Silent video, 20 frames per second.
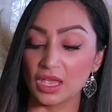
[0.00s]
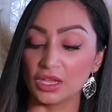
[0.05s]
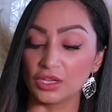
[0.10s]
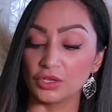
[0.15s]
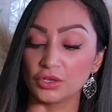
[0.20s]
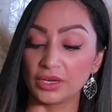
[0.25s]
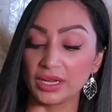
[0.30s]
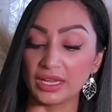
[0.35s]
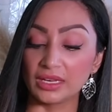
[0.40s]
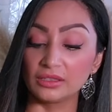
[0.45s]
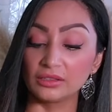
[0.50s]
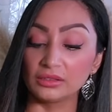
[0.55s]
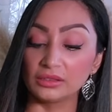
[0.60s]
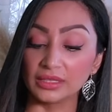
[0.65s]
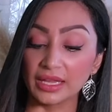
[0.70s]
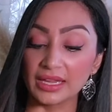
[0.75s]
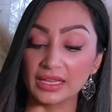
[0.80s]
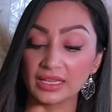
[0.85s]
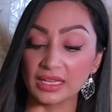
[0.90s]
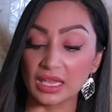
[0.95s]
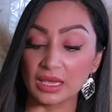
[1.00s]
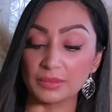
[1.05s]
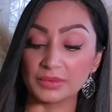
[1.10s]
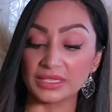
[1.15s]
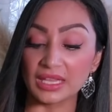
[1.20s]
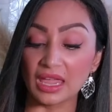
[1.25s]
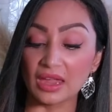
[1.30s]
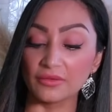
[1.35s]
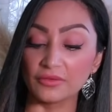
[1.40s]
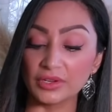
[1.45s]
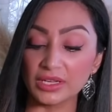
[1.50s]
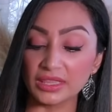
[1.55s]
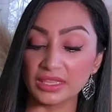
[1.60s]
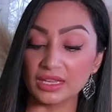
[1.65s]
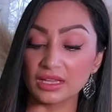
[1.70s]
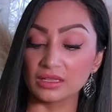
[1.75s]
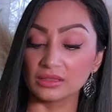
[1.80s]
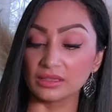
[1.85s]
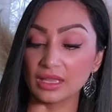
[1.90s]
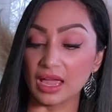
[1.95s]
Your inner light keeps
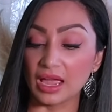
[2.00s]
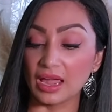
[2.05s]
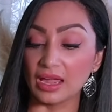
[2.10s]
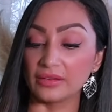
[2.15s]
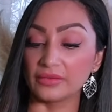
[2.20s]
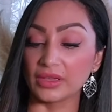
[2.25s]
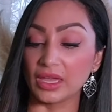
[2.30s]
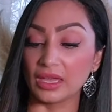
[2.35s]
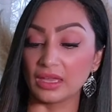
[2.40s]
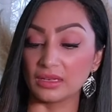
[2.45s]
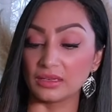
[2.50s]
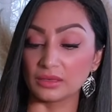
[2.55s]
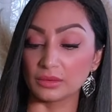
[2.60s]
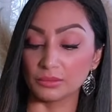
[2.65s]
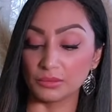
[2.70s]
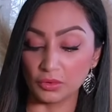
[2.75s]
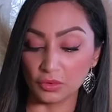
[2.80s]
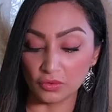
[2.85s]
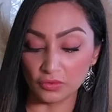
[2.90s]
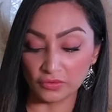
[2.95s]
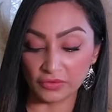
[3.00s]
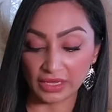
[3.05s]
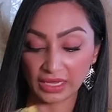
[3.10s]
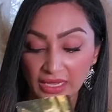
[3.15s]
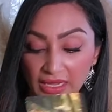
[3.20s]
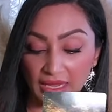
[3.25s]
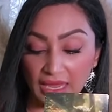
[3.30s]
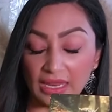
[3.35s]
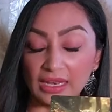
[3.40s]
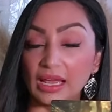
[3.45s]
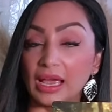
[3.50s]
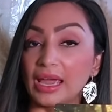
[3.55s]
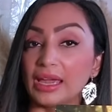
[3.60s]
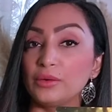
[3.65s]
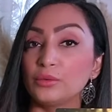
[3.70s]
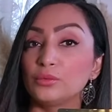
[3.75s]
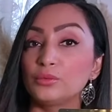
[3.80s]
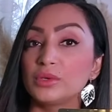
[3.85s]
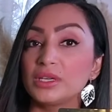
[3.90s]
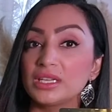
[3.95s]
everything alive and moving. And I
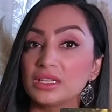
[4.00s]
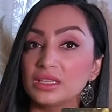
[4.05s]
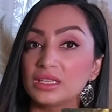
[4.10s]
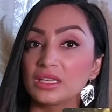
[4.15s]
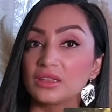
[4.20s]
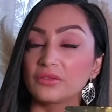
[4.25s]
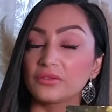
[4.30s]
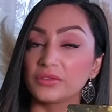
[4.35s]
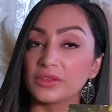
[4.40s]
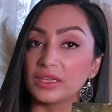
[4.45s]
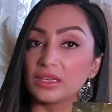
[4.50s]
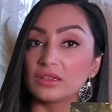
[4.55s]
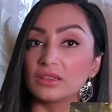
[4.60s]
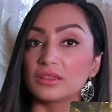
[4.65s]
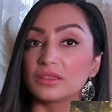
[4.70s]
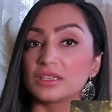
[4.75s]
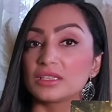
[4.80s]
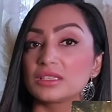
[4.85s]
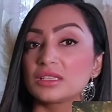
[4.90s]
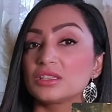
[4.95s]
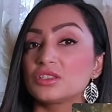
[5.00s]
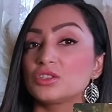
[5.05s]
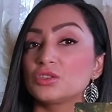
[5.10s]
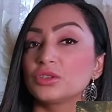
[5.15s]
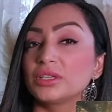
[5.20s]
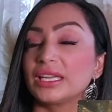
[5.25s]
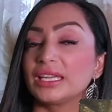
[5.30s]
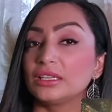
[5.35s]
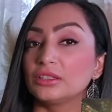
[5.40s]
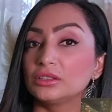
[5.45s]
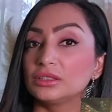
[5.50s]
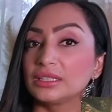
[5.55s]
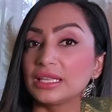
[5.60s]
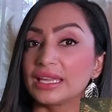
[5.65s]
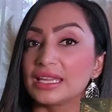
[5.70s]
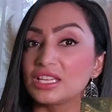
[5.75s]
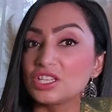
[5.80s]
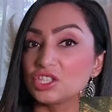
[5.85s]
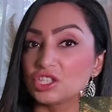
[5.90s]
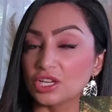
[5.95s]
really feel this is your inner
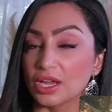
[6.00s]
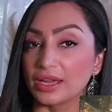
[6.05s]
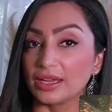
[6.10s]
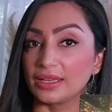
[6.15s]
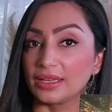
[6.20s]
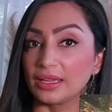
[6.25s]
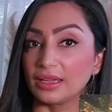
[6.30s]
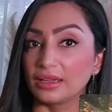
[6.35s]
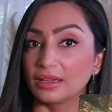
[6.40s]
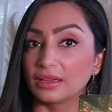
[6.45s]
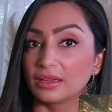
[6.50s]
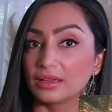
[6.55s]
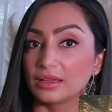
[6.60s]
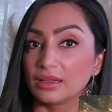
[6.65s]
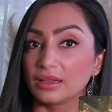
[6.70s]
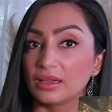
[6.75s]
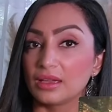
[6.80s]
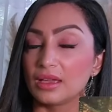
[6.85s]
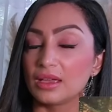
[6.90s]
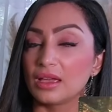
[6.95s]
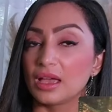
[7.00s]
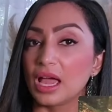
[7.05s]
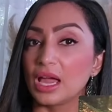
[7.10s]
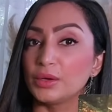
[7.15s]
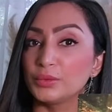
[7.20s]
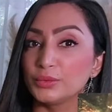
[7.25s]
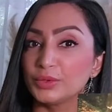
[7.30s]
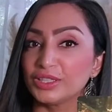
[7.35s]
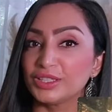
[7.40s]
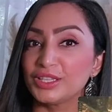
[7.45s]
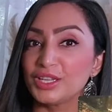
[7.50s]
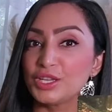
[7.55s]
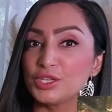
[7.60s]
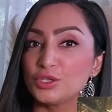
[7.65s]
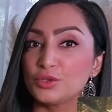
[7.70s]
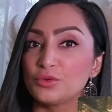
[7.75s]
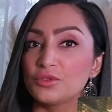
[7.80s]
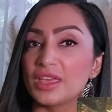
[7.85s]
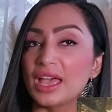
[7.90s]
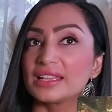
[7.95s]
light shining. I really
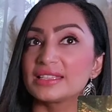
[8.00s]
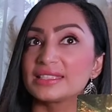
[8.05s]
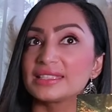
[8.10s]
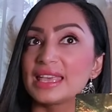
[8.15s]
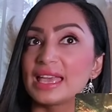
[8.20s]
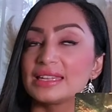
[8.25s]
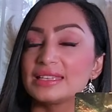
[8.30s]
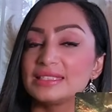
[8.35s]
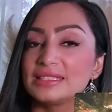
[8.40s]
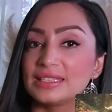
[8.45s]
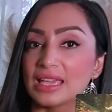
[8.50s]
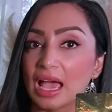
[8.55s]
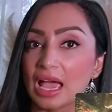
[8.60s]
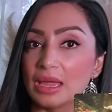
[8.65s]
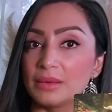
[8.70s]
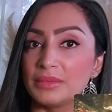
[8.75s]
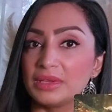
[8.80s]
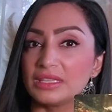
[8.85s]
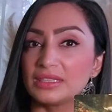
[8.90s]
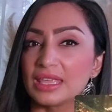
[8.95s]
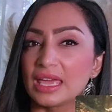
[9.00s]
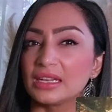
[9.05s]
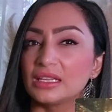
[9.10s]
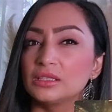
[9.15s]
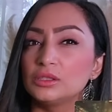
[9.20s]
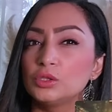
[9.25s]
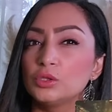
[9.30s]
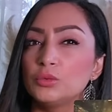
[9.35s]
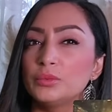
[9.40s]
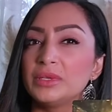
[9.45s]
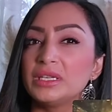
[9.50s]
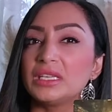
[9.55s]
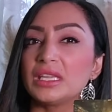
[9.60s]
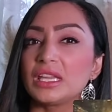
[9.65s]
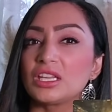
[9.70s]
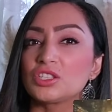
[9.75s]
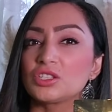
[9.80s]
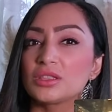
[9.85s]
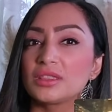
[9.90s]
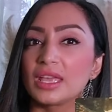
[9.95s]
do. That's that diamond, that
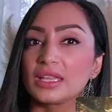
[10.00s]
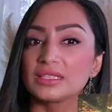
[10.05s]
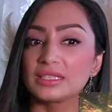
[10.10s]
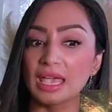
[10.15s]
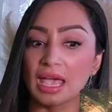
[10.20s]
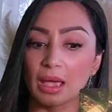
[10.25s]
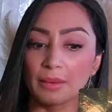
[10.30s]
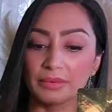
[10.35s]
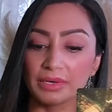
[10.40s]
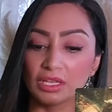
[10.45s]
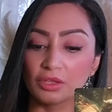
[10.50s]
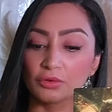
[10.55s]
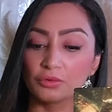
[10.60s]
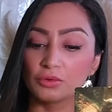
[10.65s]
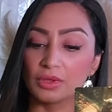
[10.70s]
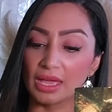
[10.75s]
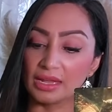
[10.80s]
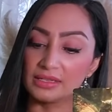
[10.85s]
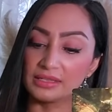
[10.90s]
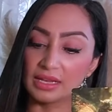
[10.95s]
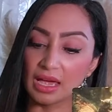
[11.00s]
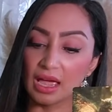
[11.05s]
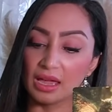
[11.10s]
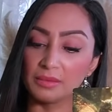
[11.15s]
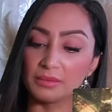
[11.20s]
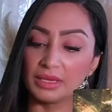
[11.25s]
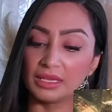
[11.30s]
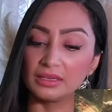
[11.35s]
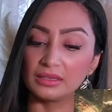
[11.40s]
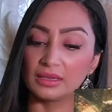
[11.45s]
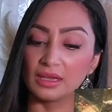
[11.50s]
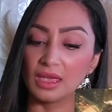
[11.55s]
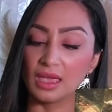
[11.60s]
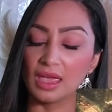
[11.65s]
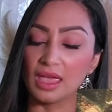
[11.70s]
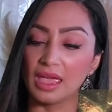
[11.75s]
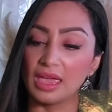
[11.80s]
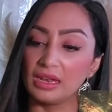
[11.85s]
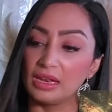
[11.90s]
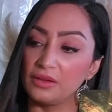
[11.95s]
illumination that's happening through that diamond.
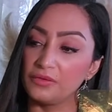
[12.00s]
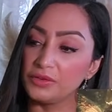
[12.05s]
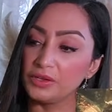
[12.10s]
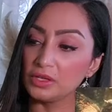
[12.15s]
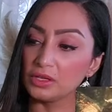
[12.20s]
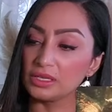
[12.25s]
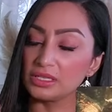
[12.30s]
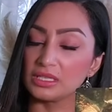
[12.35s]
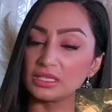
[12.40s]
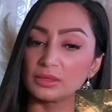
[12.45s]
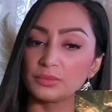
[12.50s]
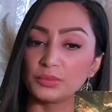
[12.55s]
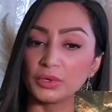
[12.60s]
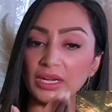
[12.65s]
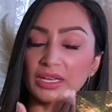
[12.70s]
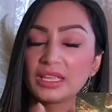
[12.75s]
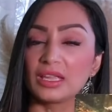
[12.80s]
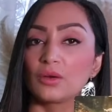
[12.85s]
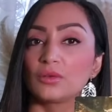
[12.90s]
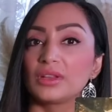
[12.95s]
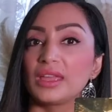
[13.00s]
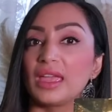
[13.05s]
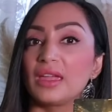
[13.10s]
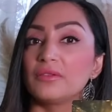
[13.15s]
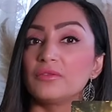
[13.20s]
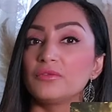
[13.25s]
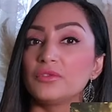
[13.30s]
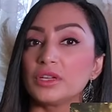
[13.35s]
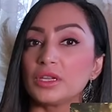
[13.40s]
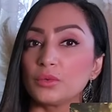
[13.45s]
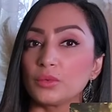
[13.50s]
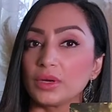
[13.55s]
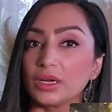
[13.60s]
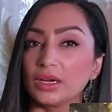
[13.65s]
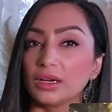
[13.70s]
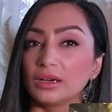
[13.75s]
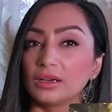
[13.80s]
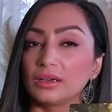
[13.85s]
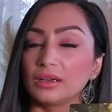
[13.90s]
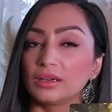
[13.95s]
And I feel it's spreading out
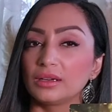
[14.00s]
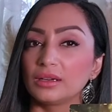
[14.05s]
everywhere.